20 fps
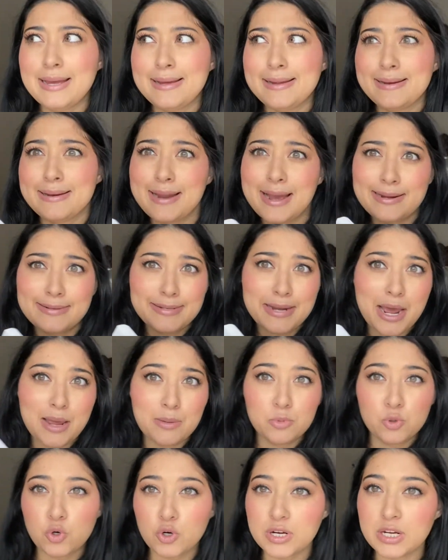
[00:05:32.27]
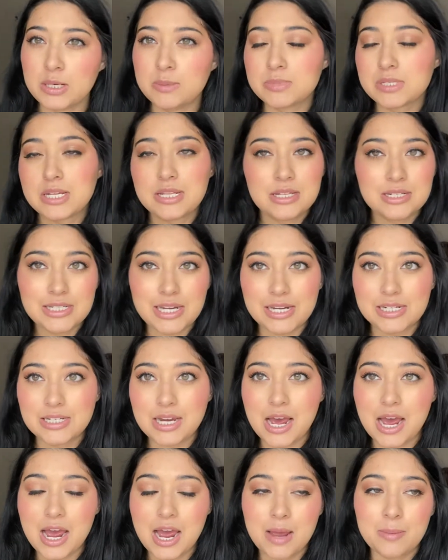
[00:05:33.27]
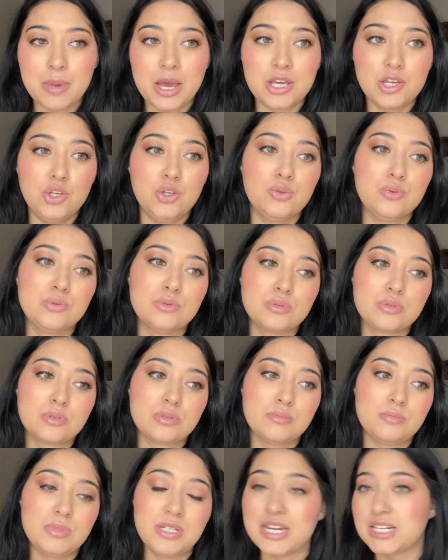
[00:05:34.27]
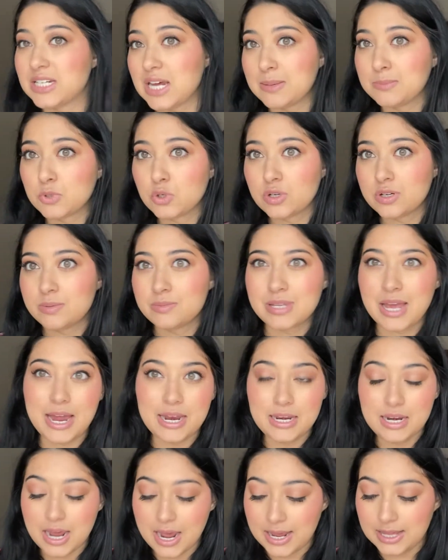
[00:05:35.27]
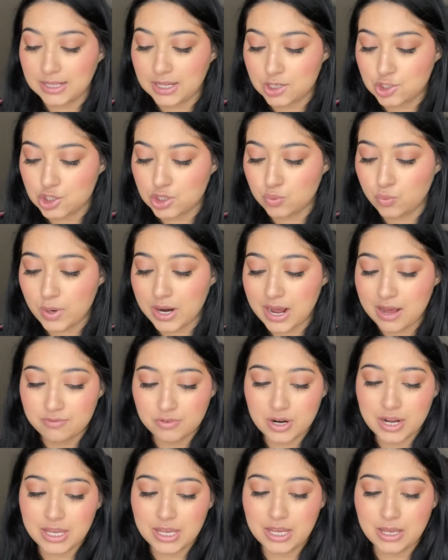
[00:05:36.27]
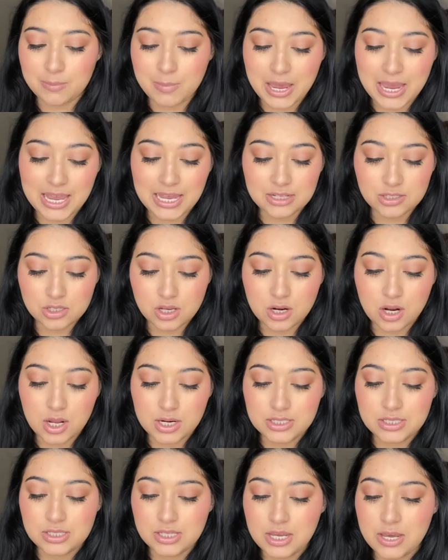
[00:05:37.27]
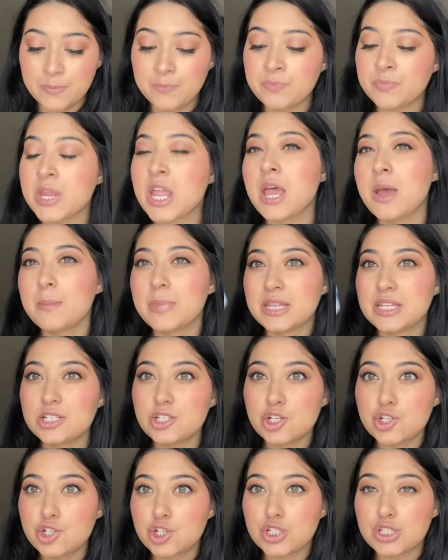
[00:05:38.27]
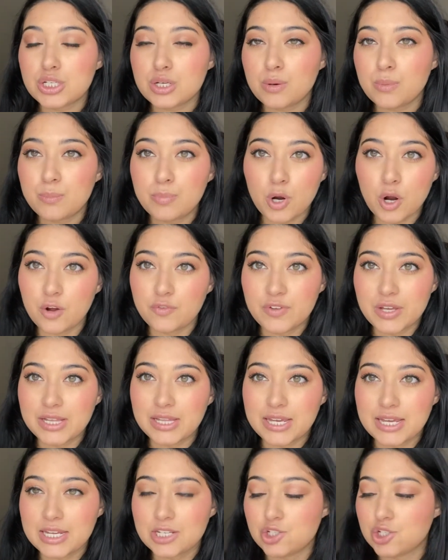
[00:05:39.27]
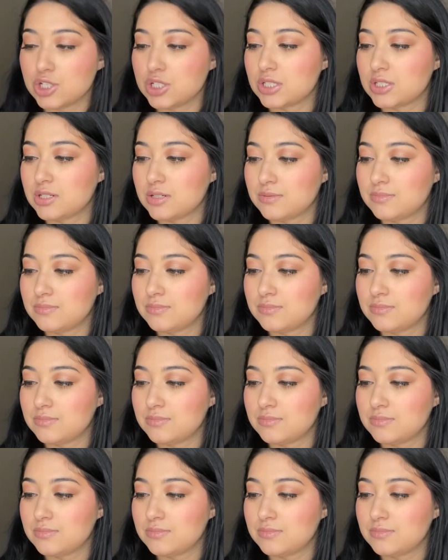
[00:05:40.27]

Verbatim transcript: nighttime creams in the daytime. I use daytime creams at night, like just whatever I can get my hands on, honestly. But this is just perfect. Like it's just